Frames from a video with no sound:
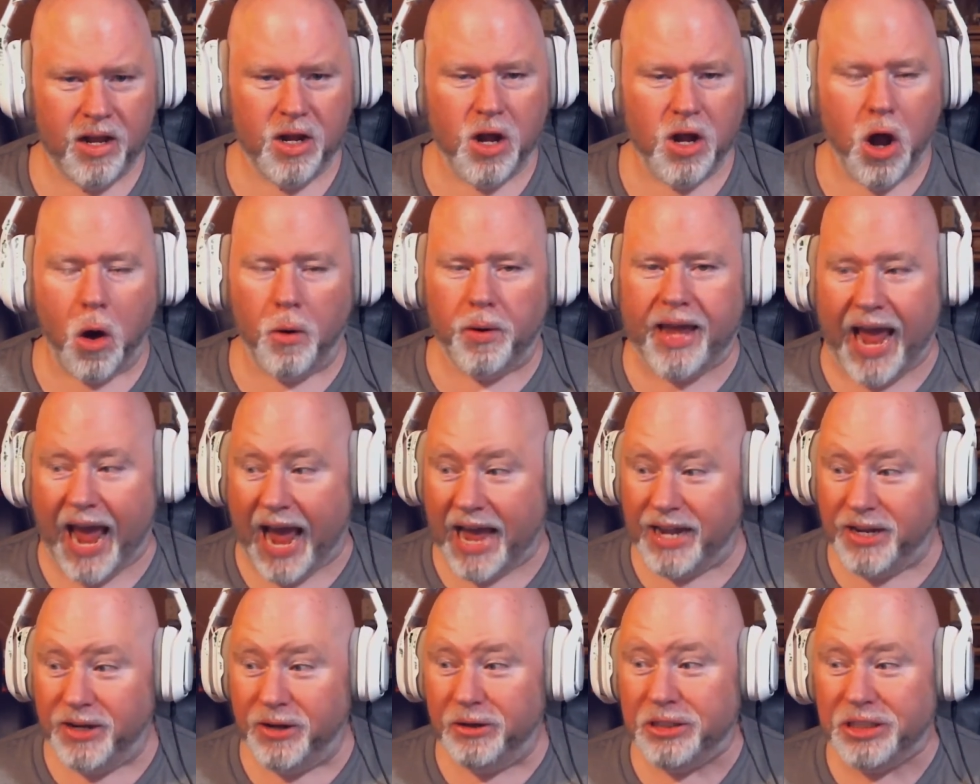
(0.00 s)
Okay, I
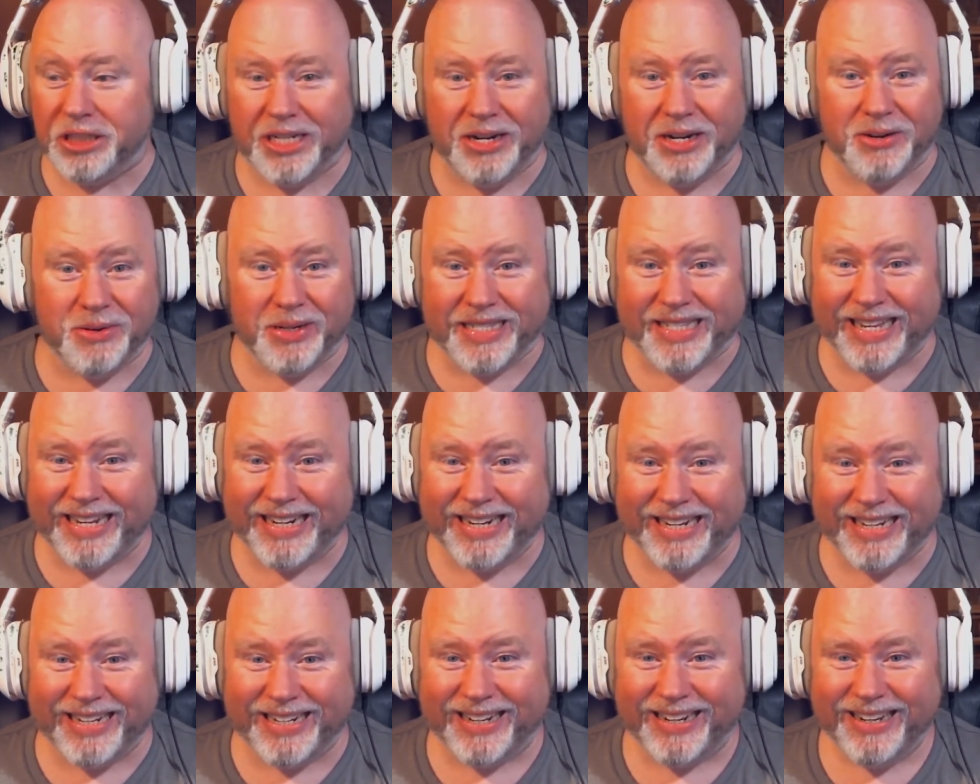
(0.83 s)
knew she was in
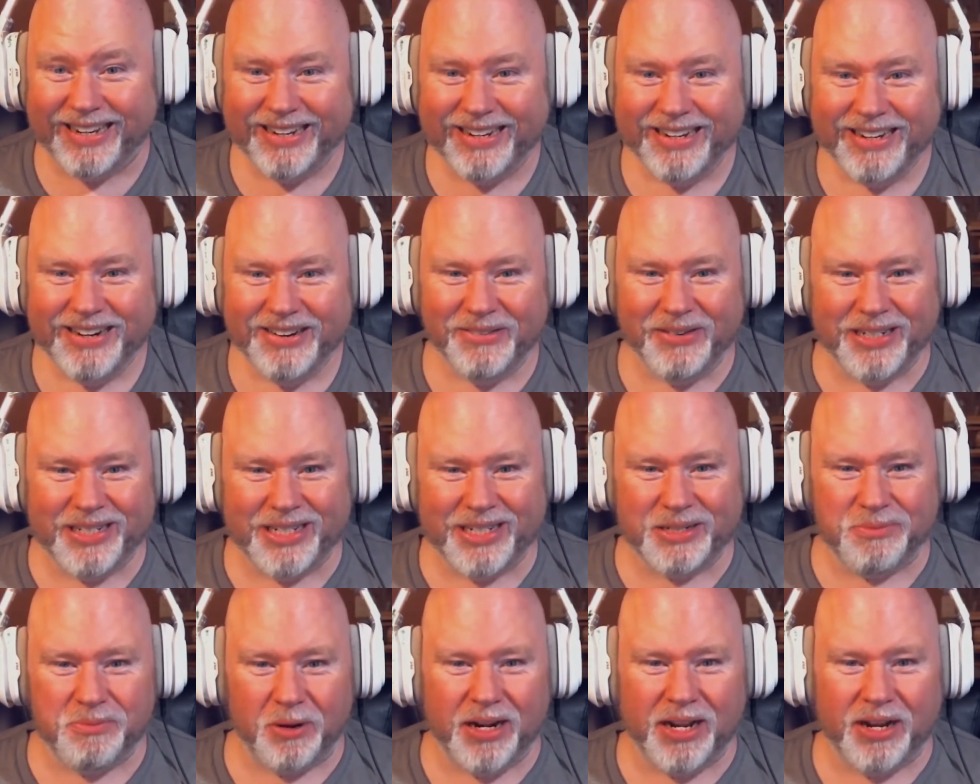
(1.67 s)
it, which is
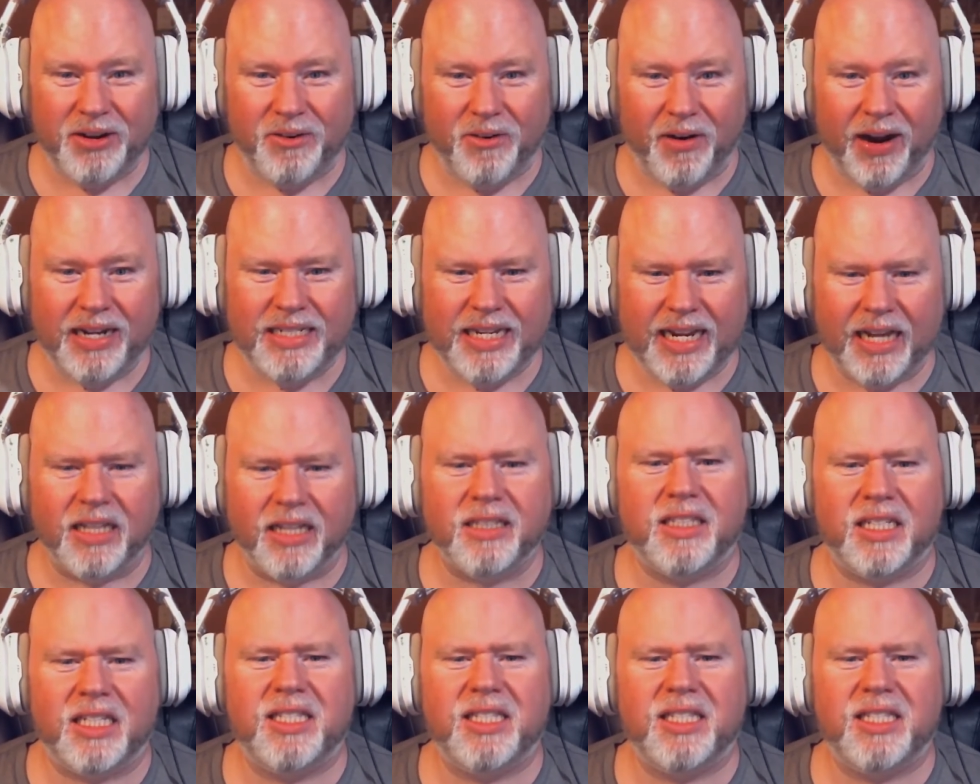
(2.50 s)
pretty crazy. Oh,